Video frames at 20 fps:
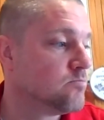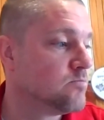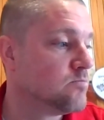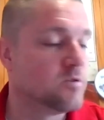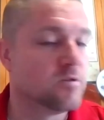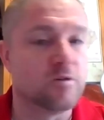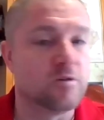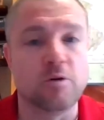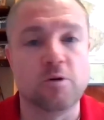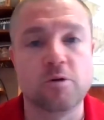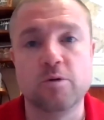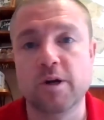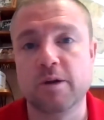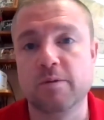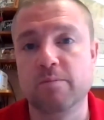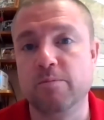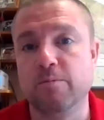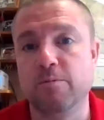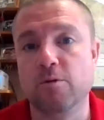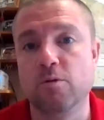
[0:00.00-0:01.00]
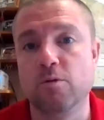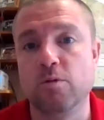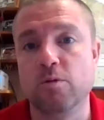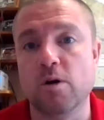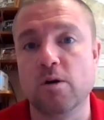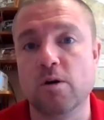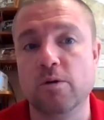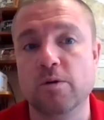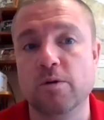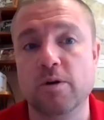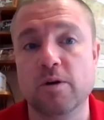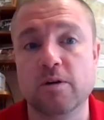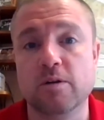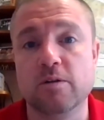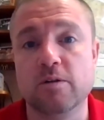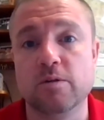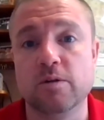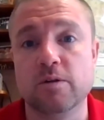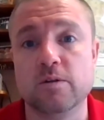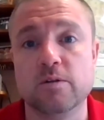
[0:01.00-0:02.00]
So quick quote,
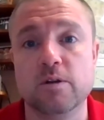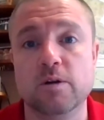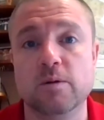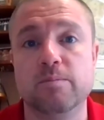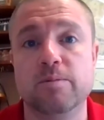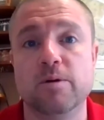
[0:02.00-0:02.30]
little